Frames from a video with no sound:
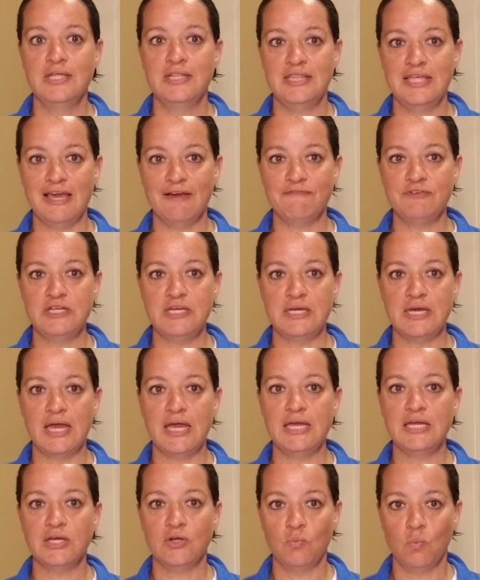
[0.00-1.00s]
The F D
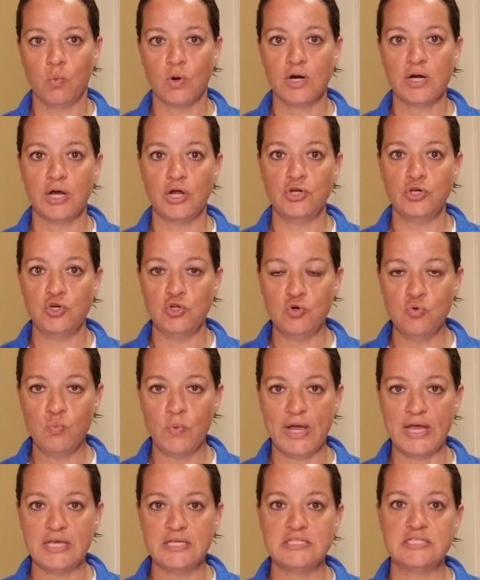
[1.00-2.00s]
A can work on new
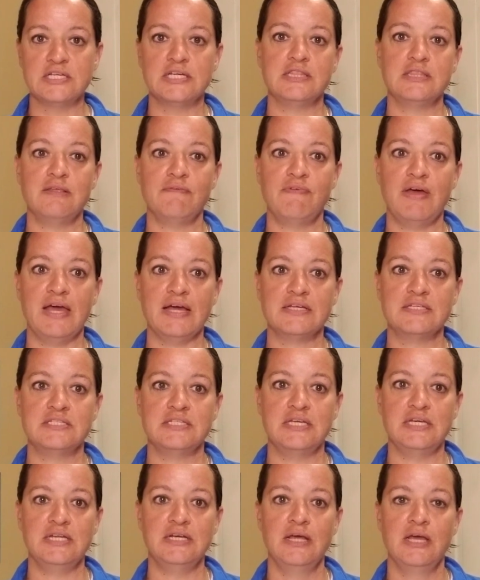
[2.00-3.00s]
ways to get the
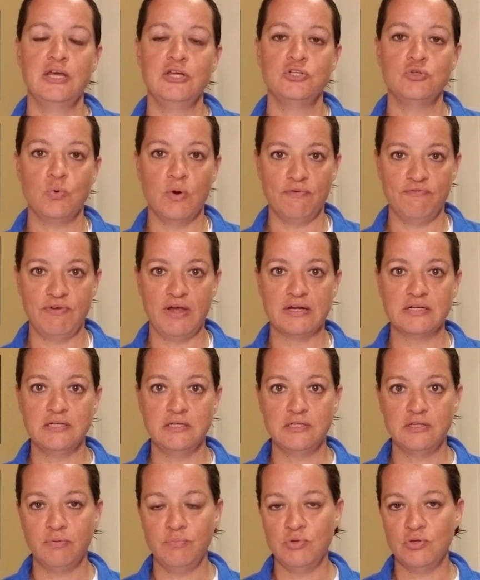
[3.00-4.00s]
vaccine to
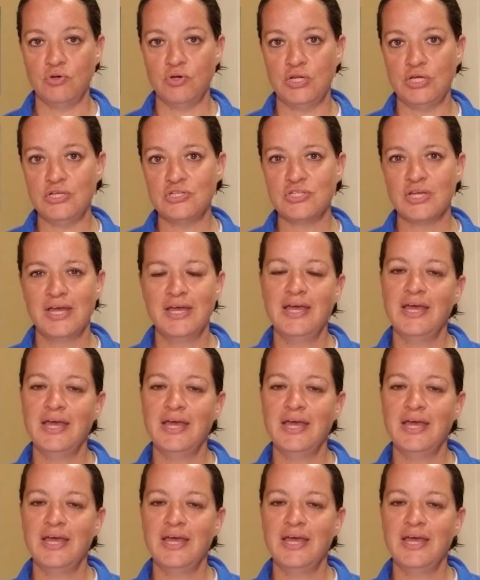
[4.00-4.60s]
affected communities,